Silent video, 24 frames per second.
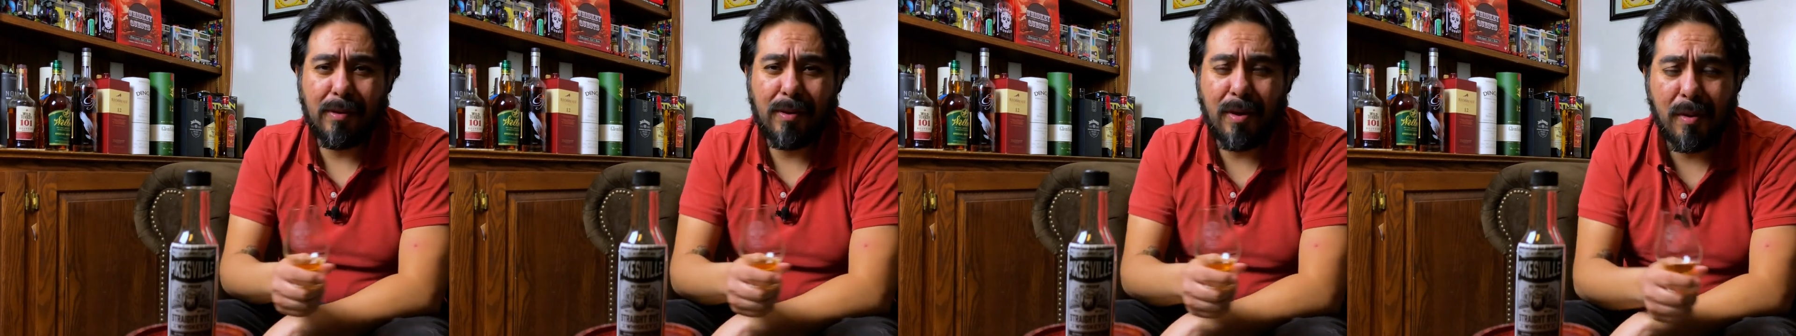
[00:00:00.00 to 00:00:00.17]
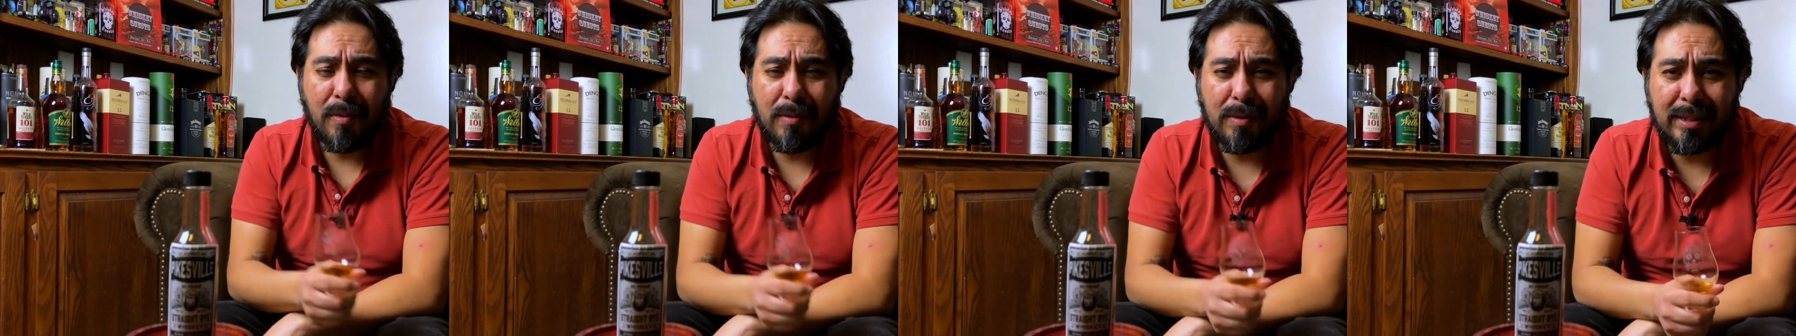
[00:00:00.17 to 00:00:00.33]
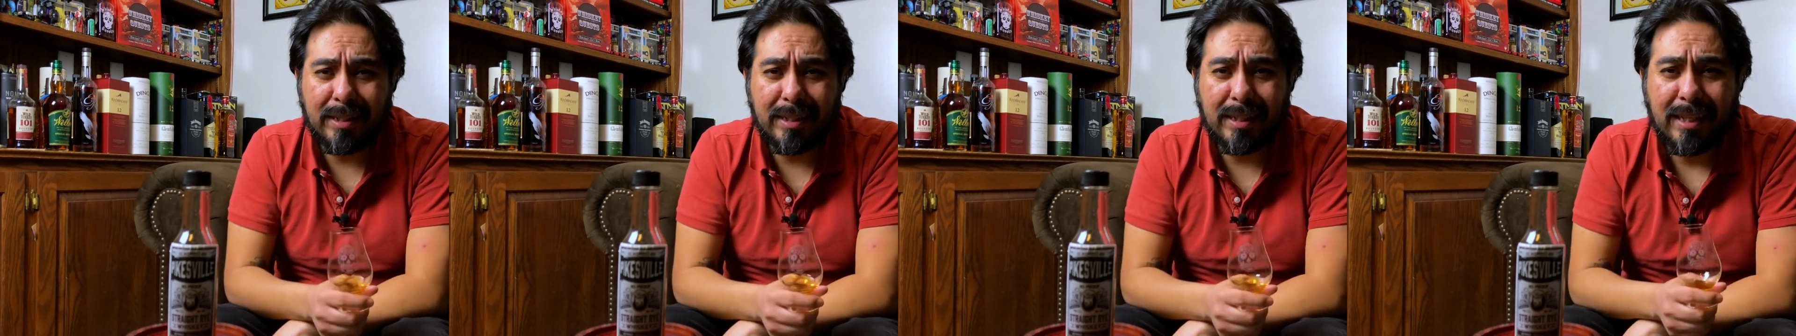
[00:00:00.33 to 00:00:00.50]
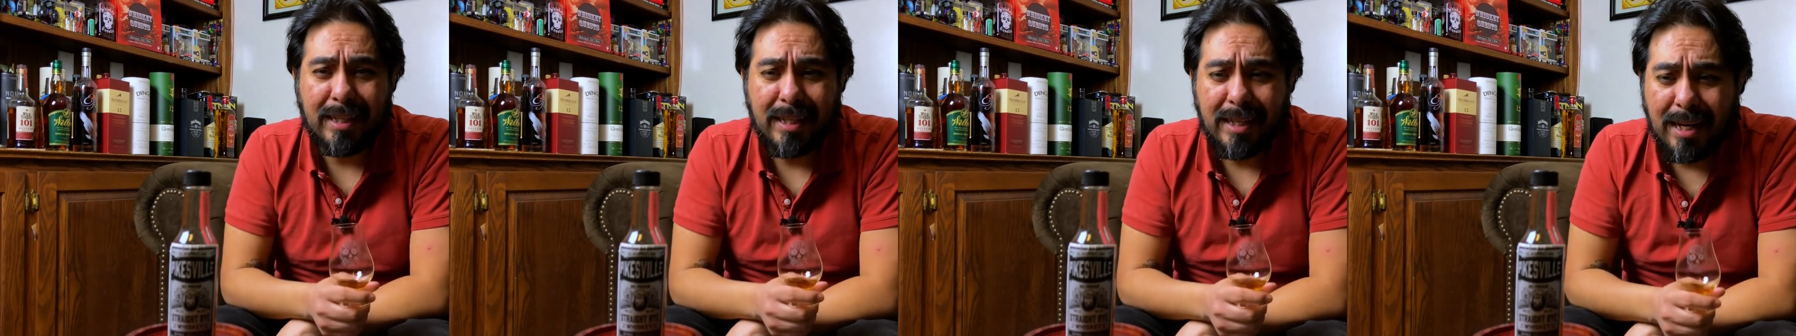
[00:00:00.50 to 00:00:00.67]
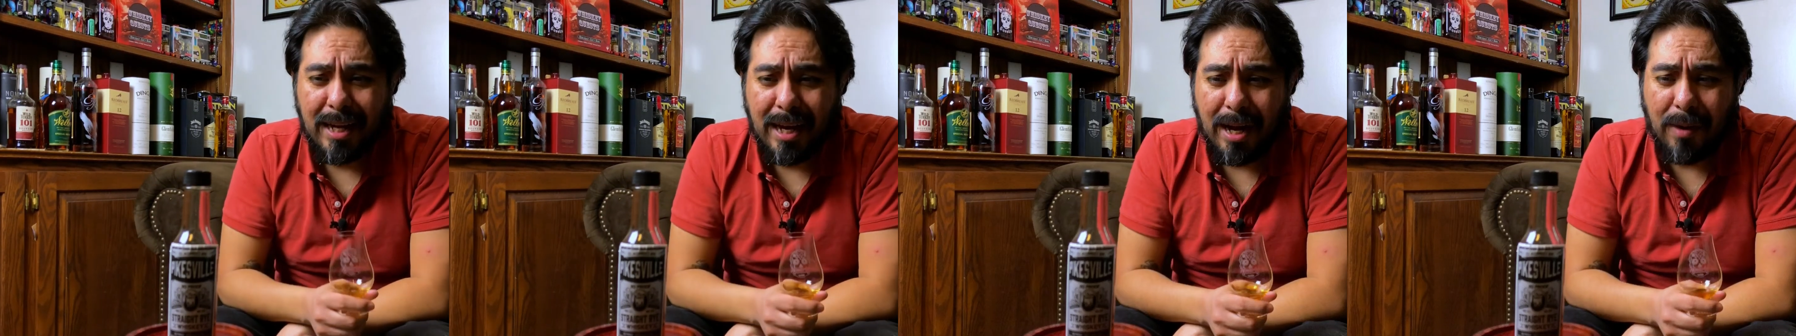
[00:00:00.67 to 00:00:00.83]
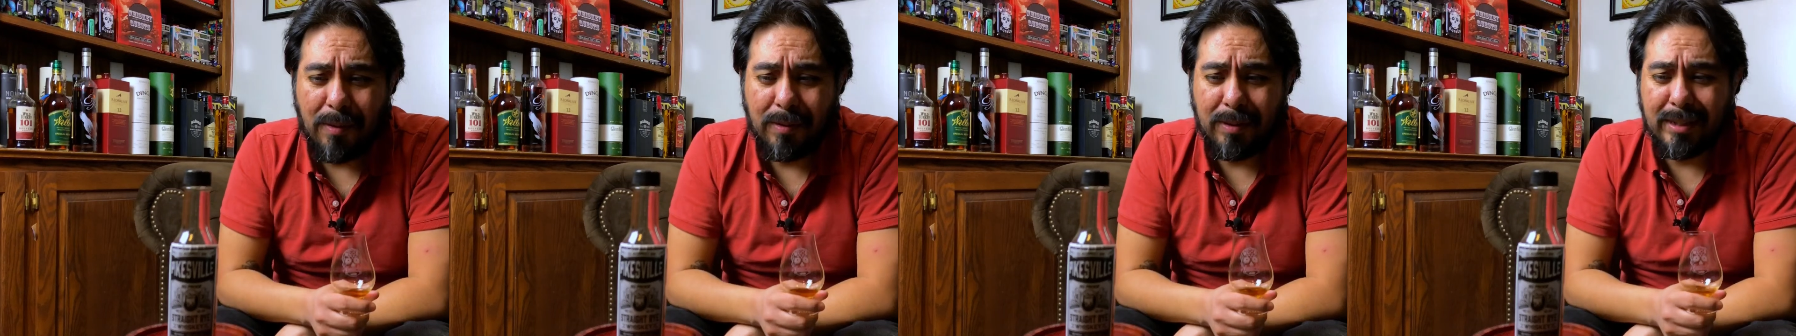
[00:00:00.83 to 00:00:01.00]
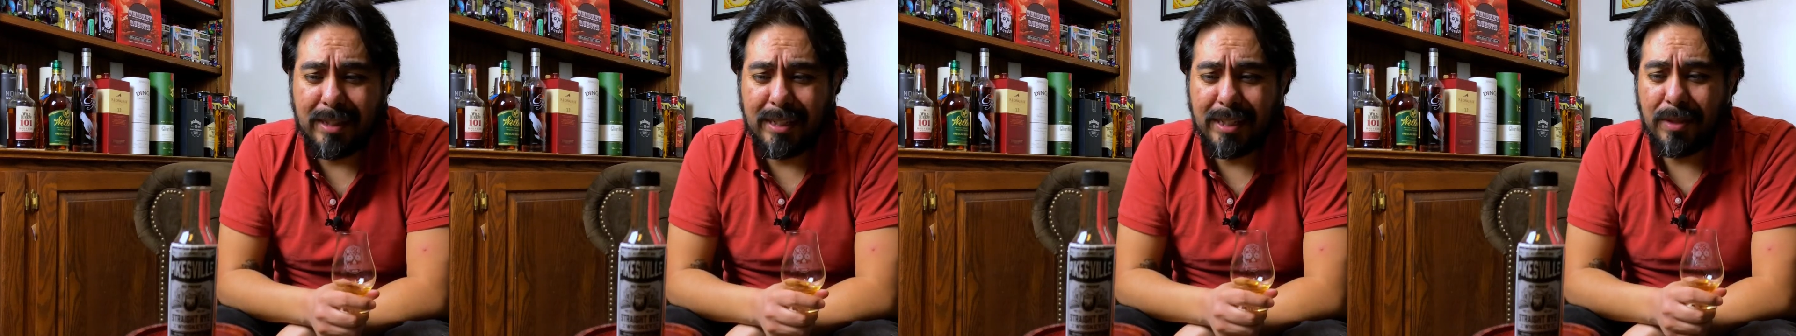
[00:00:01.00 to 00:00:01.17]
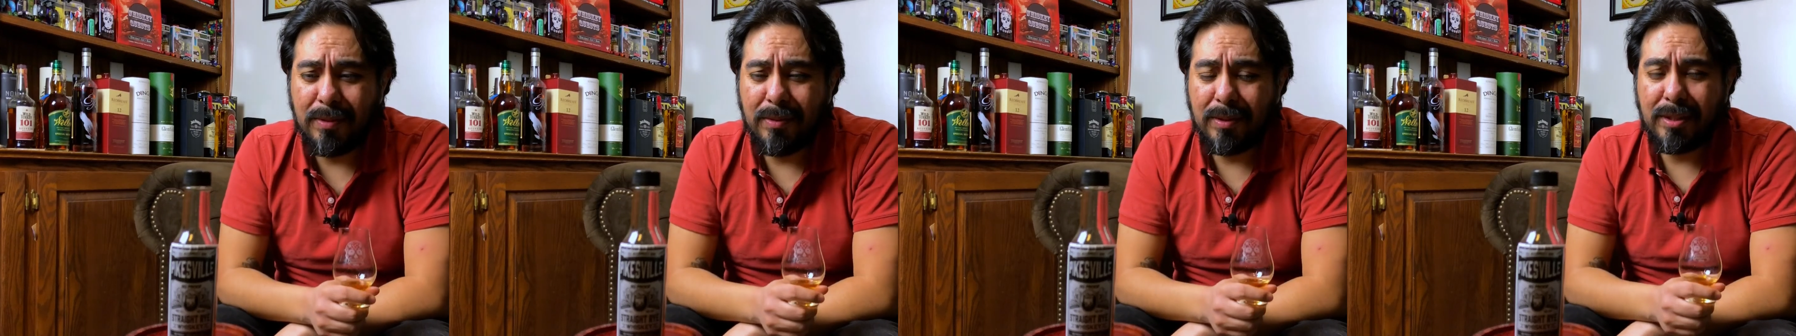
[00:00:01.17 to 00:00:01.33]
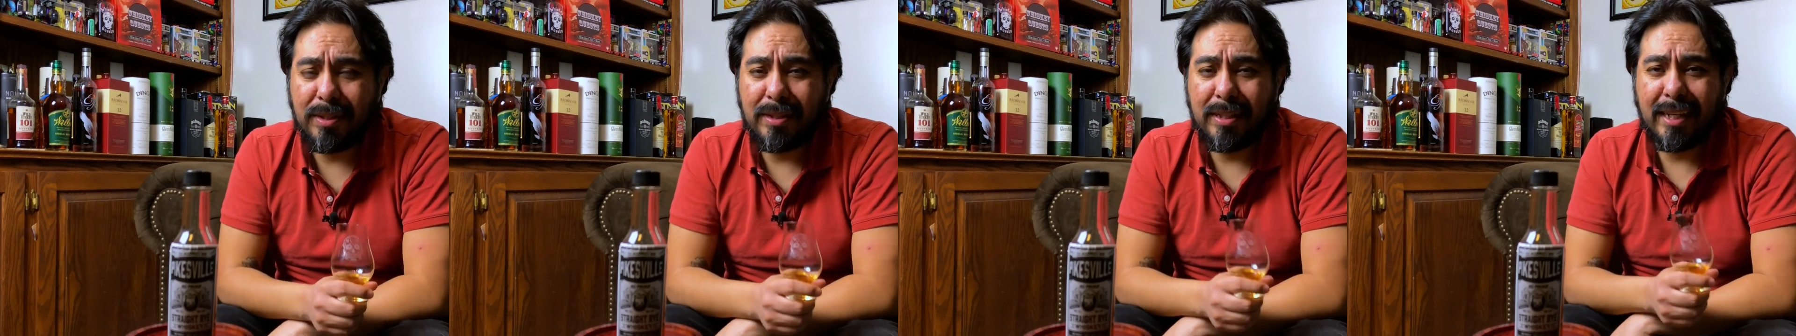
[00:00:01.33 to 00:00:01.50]
I wanna see
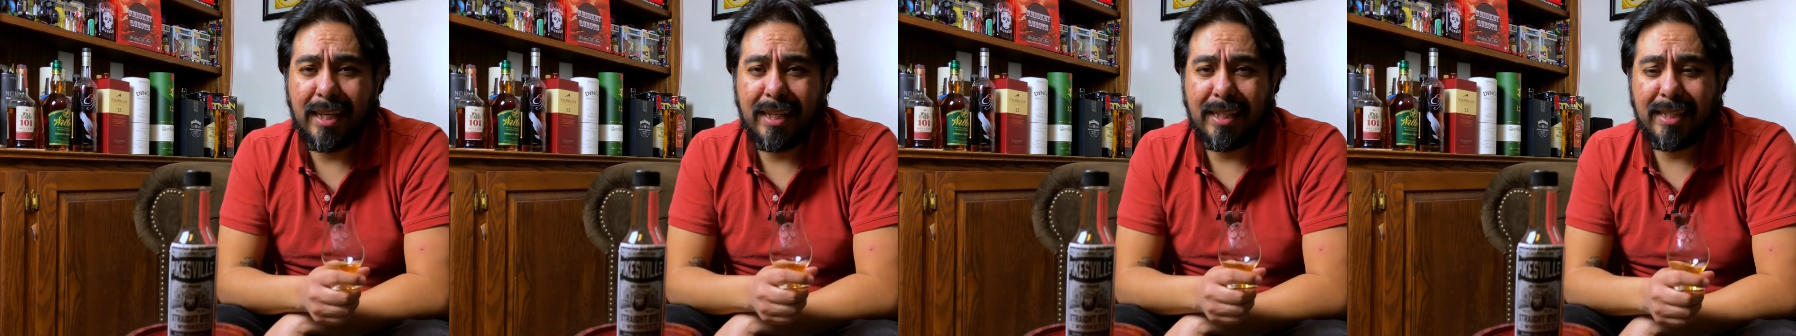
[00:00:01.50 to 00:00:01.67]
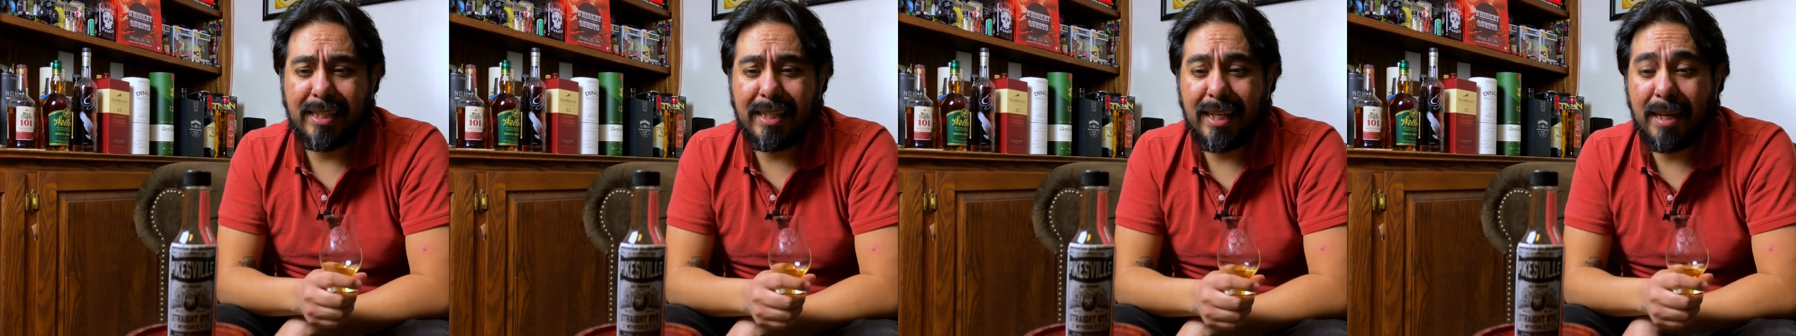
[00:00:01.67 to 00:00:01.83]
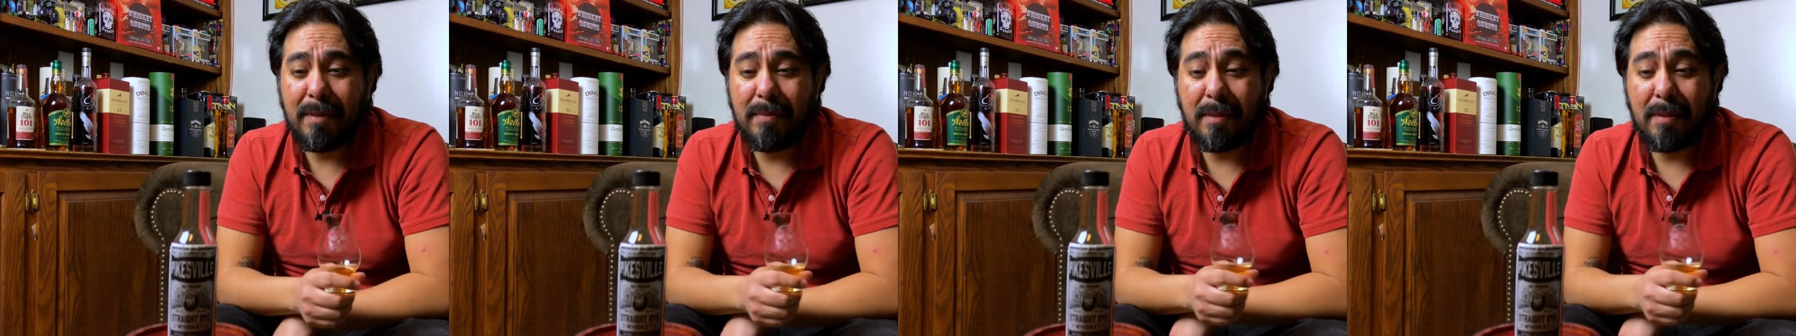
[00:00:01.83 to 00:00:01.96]
what you guys say.